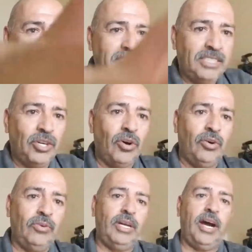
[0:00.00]
So
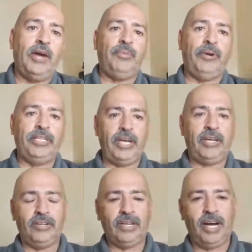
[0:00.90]
I appreciate you
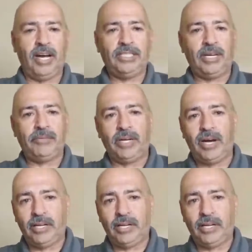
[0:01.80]
guys coming on.